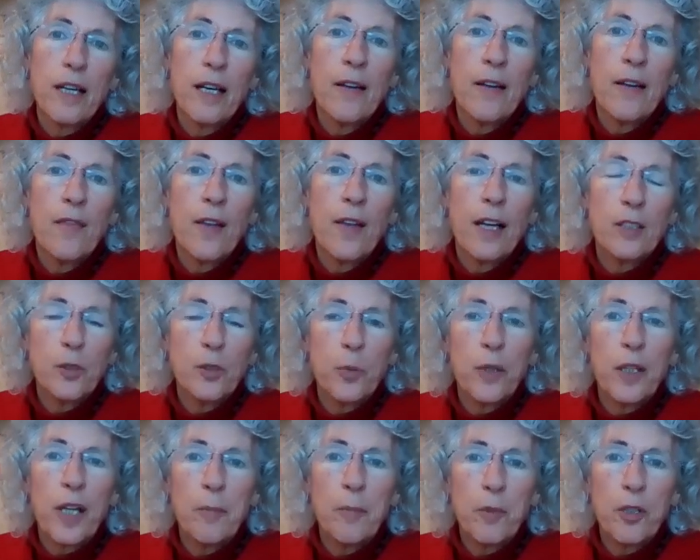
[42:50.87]
And that's
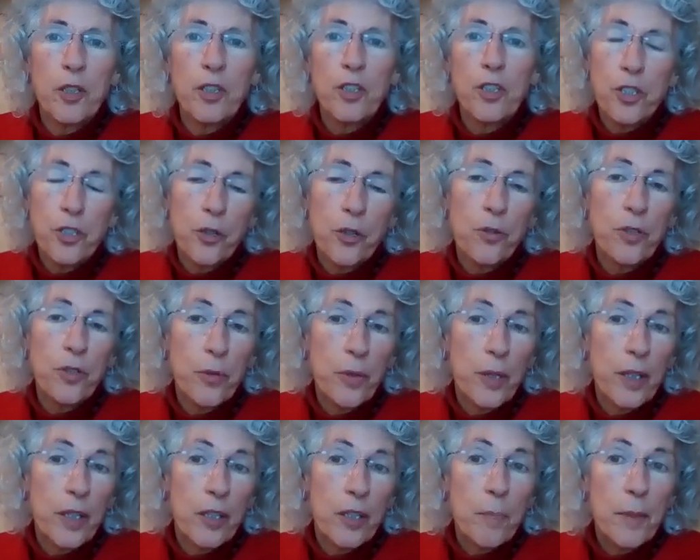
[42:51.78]
what I'm going to show
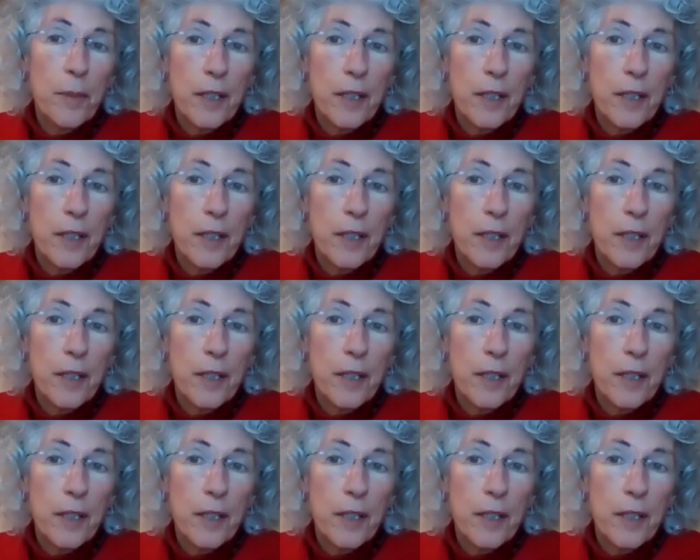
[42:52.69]
you here